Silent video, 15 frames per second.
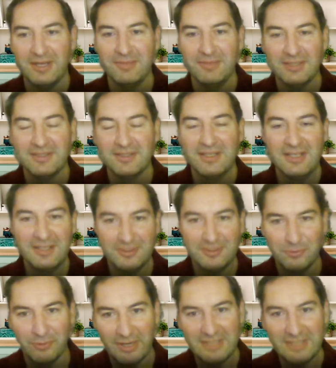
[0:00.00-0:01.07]
but
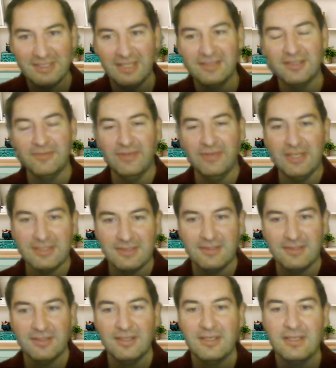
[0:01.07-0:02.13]
to raise and
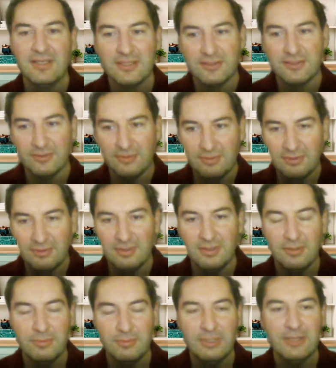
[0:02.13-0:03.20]
invest.
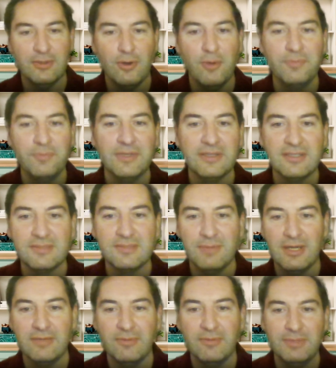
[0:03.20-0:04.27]
So we hope that this
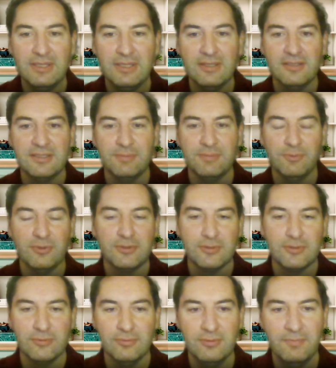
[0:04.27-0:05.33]
money will be deployed
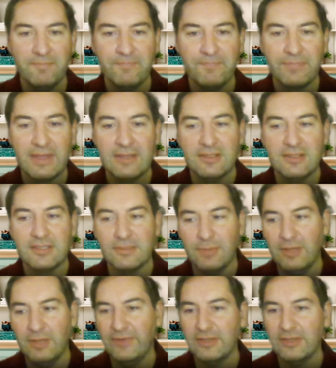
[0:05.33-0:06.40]
soon. This is
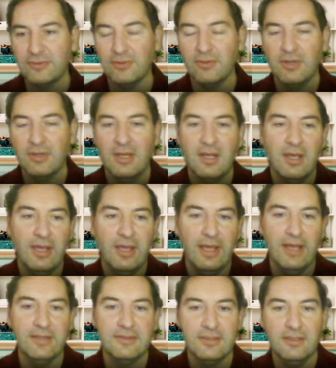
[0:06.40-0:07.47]
one factor.
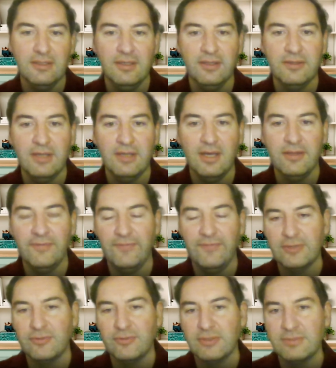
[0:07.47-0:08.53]
And the other
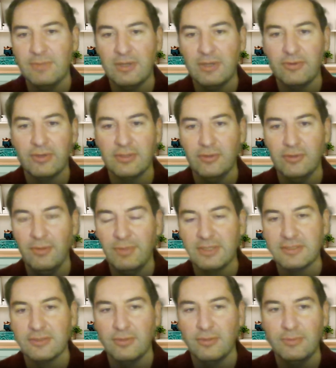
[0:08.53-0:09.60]
factor is macroeconomics.
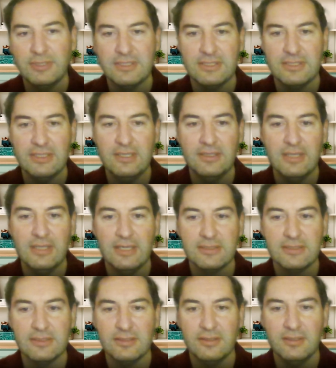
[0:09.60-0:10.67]
So we see that
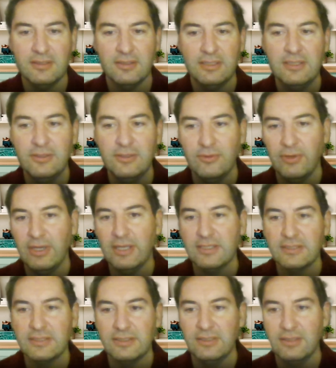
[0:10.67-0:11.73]
in
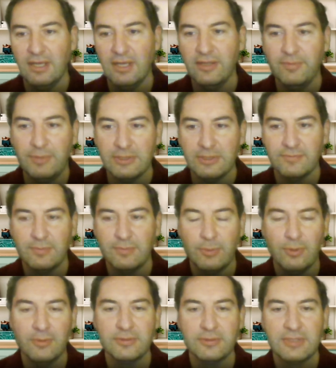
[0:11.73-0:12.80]
US, in other parts of the
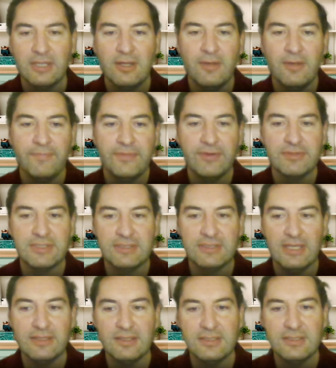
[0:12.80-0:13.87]
world, there is a
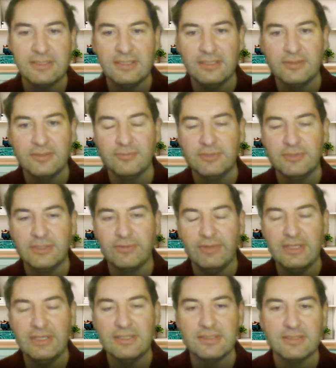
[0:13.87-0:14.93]
tendency to
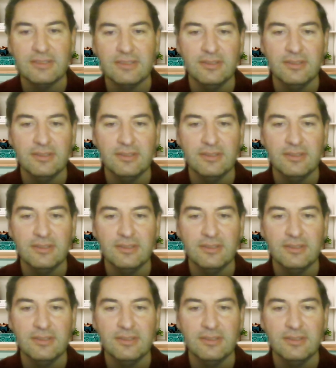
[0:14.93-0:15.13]
decrease